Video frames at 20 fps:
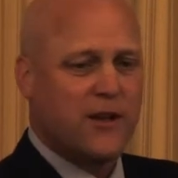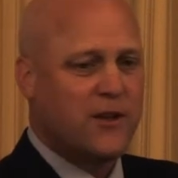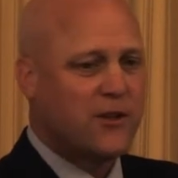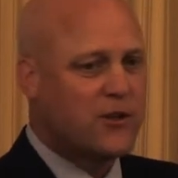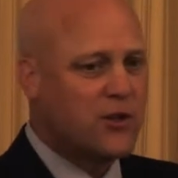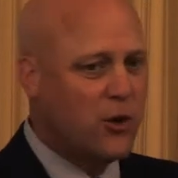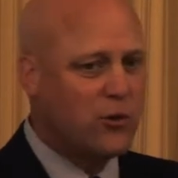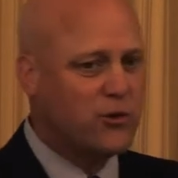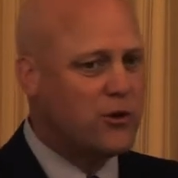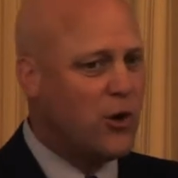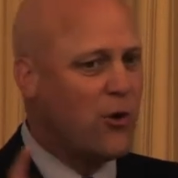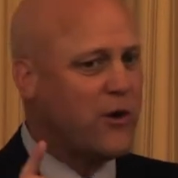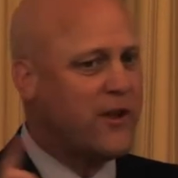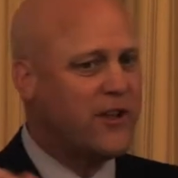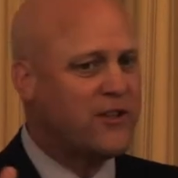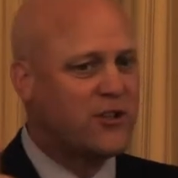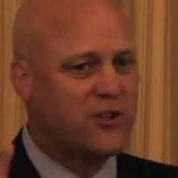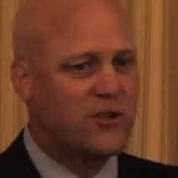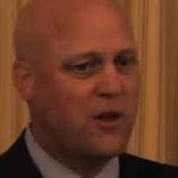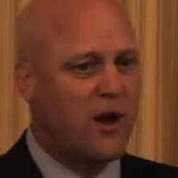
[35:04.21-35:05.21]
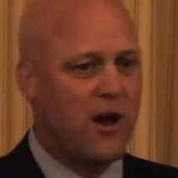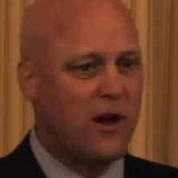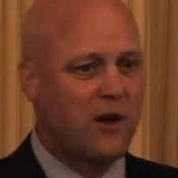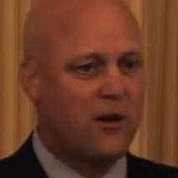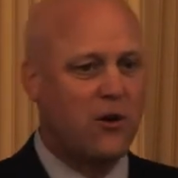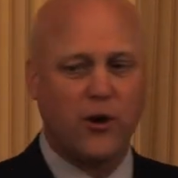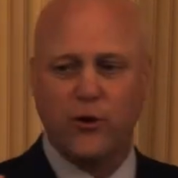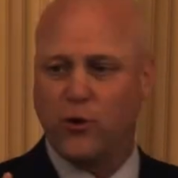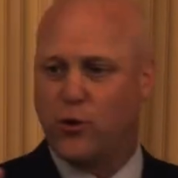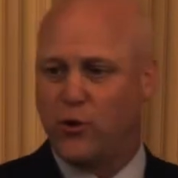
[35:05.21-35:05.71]
So don't get
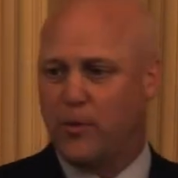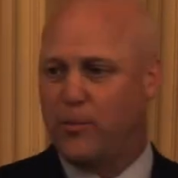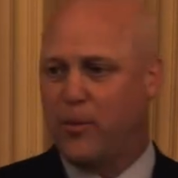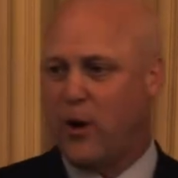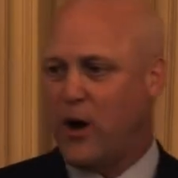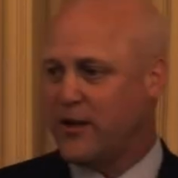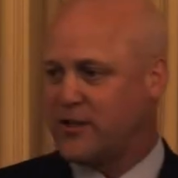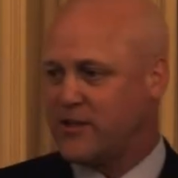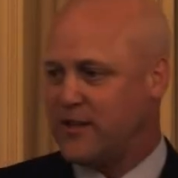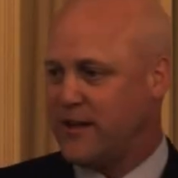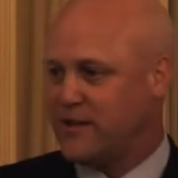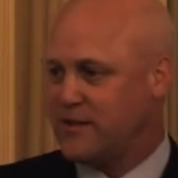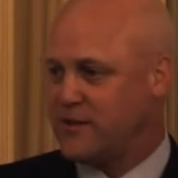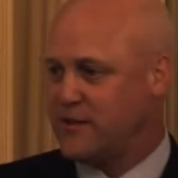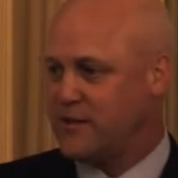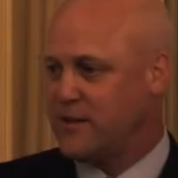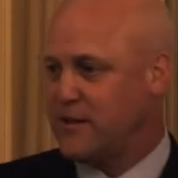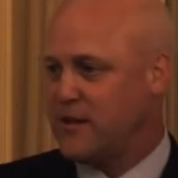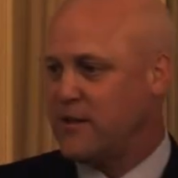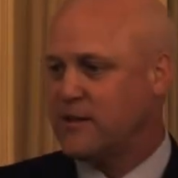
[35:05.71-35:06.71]
stuck on who the boss is.